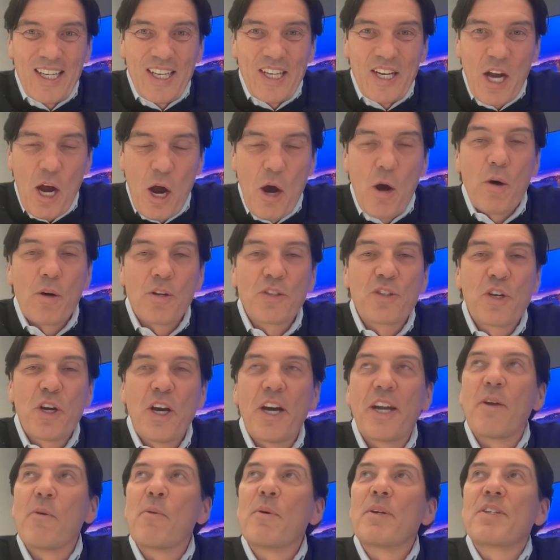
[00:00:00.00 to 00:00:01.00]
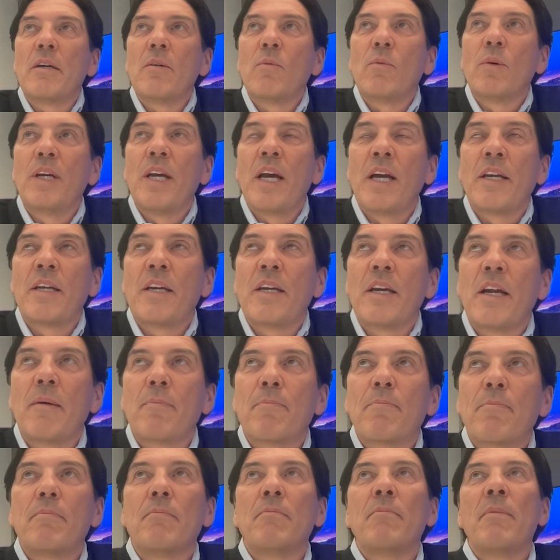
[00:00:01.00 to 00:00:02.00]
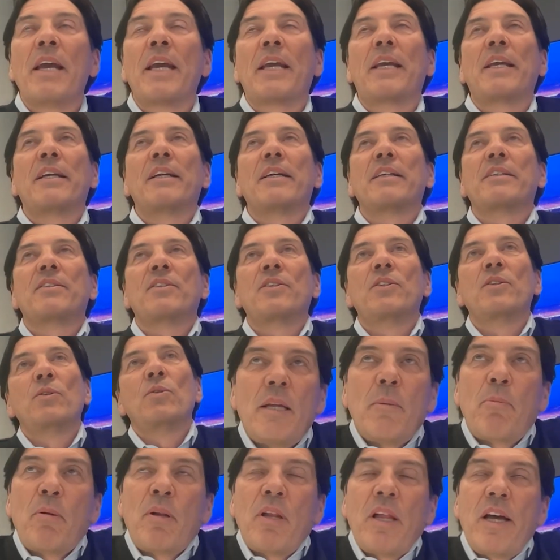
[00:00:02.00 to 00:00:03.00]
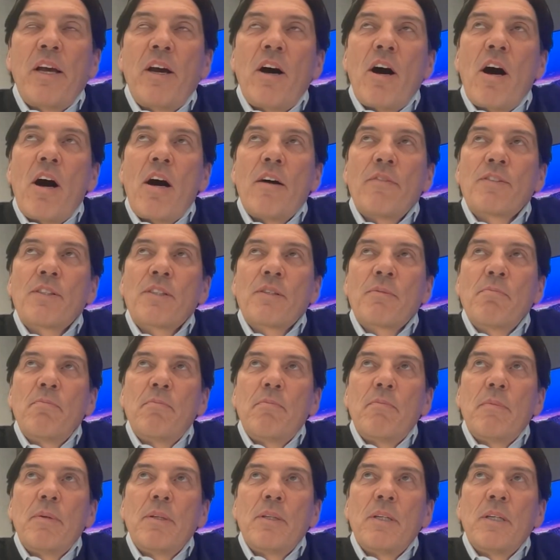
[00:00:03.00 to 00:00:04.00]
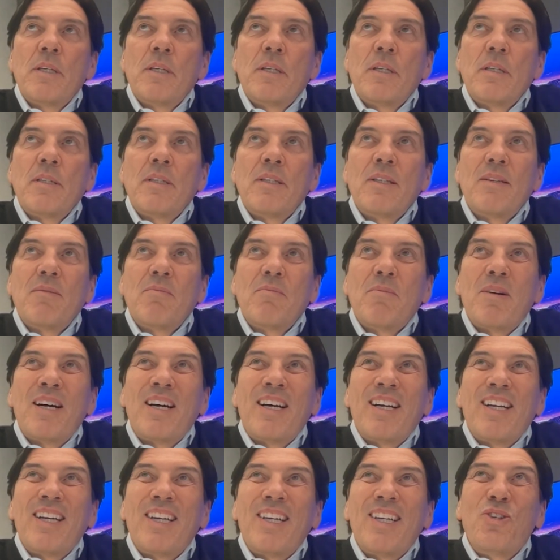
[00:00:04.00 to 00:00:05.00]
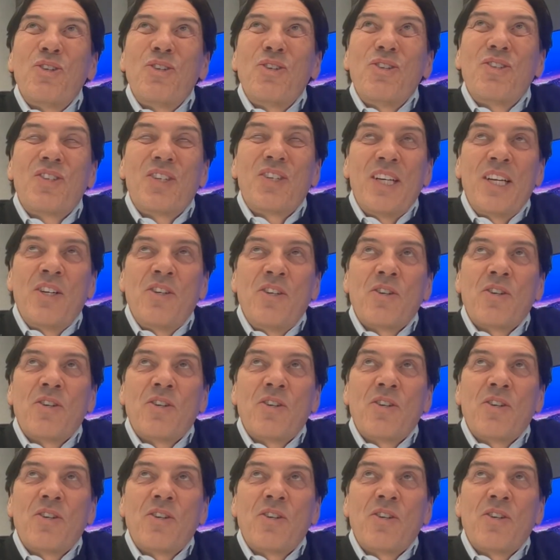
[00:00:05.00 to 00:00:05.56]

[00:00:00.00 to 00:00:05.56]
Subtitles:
Oh, it was good. We ended up making it to playoffs my senior